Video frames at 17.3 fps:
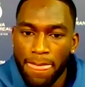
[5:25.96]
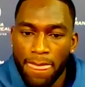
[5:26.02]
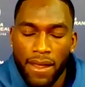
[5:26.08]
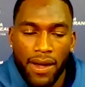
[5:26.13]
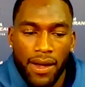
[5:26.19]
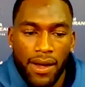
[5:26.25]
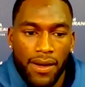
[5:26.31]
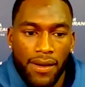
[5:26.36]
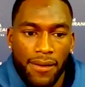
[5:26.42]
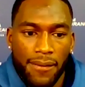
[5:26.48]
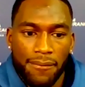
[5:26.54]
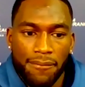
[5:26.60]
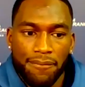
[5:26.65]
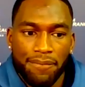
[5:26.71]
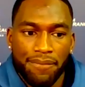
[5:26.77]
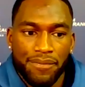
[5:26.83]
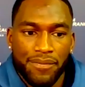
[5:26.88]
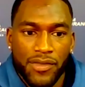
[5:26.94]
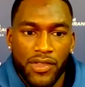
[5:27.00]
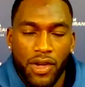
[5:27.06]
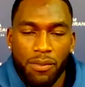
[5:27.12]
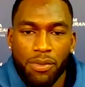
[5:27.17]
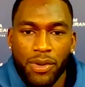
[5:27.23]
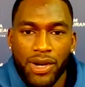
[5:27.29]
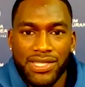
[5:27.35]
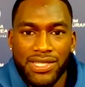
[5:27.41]
you know,
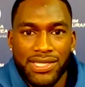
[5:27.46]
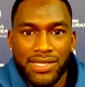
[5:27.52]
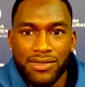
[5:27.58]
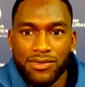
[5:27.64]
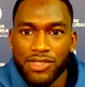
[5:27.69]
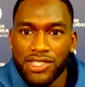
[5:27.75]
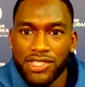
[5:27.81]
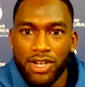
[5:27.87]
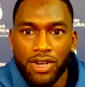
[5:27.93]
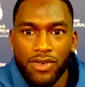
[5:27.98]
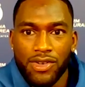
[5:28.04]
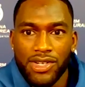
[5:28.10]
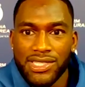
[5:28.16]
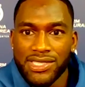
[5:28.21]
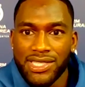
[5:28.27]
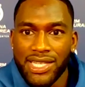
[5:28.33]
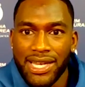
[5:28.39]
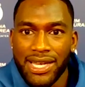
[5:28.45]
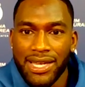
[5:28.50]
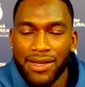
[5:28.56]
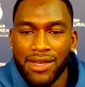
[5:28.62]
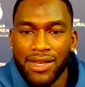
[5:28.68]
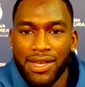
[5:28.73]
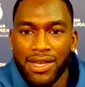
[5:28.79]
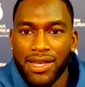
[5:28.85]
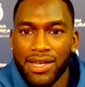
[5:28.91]
pressing was always like
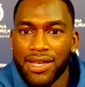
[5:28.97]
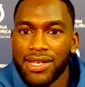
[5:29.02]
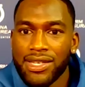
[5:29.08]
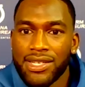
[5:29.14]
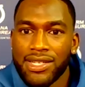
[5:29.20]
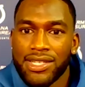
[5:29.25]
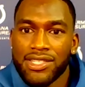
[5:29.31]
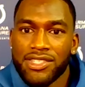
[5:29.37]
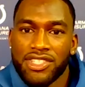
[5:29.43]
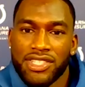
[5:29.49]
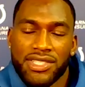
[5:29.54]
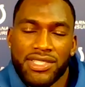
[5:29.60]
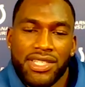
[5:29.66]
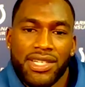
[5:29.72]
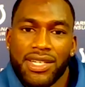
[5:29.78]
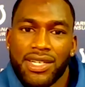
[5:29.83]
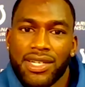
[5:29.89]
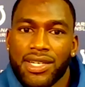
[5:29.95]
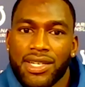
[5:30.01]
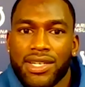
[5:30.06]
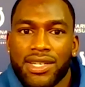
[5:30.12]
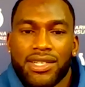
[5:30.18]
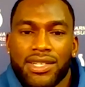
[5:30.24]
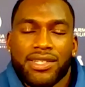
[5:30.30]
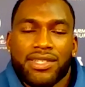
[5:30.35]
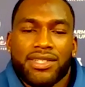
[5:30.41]
just a
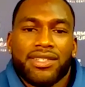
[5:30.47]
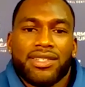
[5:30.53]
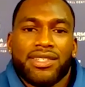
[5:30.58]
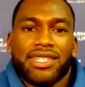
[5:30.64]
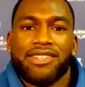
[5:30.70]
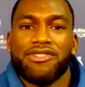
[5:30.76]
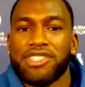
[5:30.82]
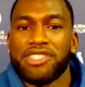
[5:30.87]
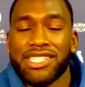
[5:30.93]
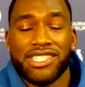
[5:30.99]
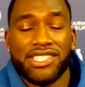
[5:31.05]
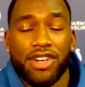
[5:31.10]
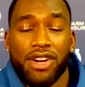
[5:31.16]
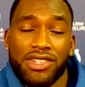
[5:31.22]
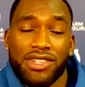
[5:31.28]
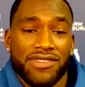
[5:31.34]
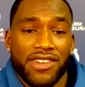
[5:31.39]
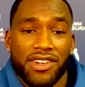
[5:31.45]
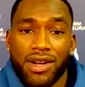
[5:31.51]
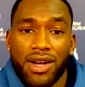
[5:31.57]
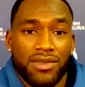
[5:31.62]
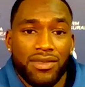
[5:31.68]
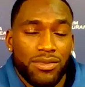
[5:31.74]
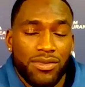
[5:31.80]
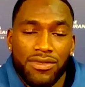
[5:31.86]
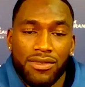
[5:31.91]
It's always felt
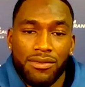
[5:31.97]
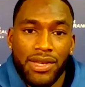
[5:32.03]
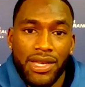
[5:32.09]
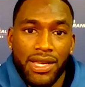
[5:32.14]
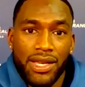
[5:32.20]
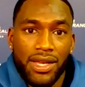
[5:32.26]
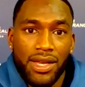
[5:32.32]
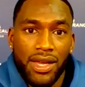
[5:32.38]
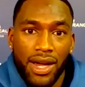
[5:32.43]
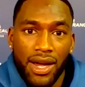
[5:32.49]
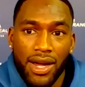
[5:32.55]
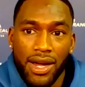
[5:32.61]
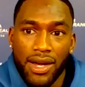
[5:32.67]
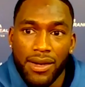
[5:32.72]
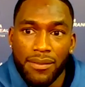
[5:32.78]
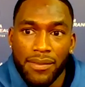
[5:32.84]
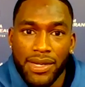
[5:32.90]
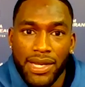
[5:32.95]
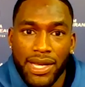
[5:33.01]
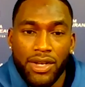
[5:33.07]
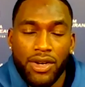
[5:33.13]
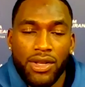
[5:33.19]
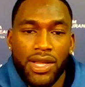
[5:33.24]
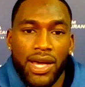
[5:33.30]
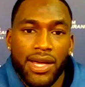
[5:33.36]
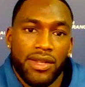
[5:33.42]
comfortable for me. And I
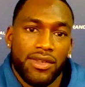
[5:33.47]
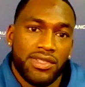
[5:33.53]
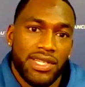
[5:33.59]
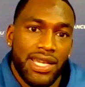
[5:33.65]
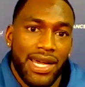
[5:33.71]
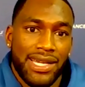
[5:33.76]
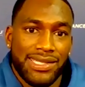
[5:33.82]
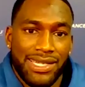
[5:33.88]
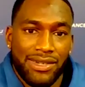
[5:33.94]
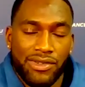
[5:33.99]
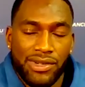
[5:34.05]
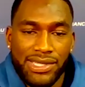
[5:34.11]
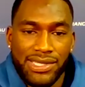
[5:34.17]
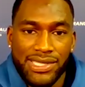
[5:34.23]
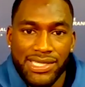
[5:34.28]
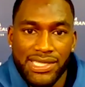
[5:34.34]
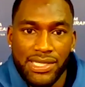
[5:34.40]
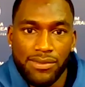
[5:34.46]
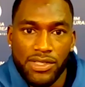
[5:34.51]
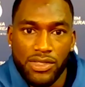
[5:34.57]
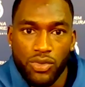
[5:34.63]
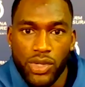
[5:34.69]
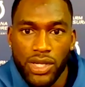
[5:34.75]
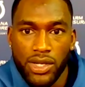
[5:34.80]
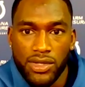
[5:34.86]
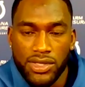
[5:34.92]
know a lot of those guys that were in the system as
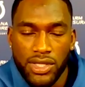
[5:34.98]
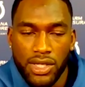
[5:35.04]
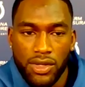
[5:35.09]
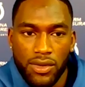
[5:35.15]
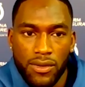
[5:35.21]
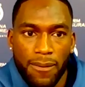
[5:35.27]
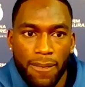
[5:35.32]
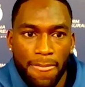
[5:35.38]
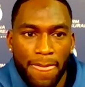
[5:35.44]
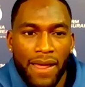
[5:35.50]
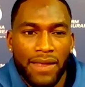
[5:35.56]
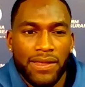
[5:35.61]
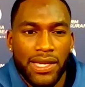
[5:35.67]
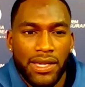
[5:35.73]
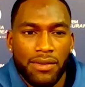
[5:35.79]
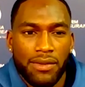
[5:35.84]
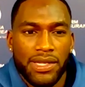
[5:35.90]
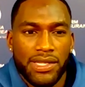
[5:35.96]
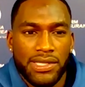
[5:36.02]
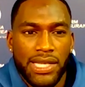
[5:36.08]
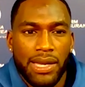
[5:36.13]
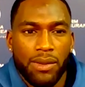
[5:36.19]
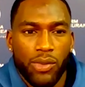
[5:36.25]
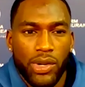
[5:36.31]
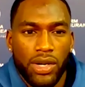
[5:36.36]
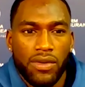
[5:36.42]
well. So I think it'll be the
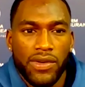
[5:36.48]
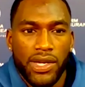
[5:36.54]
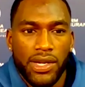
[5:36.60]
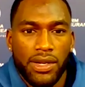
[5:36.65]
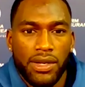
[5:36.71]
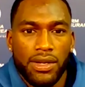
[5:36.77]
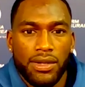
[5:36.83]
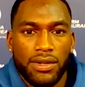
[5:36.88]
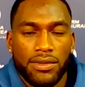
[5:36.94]
same way over here.